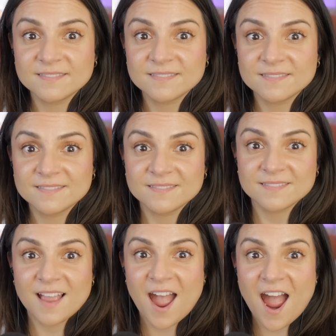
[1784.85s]
I know
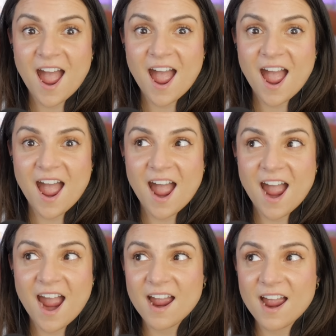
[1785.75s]
about Frederick
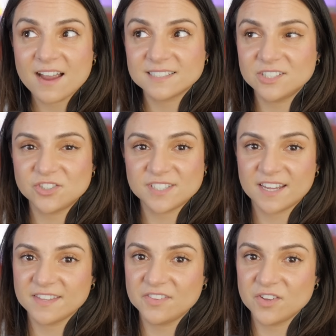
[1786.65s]
Sykes! Is he just
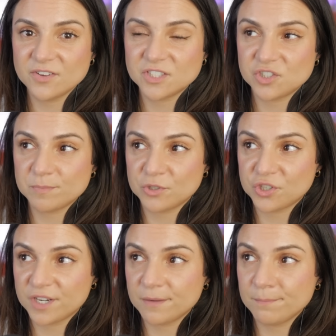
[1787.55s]
saying that though? Is he just
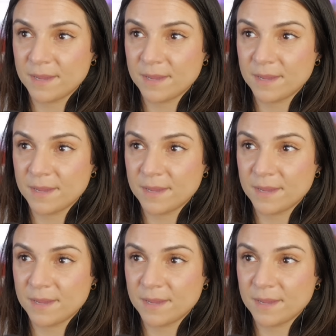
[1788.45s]
him?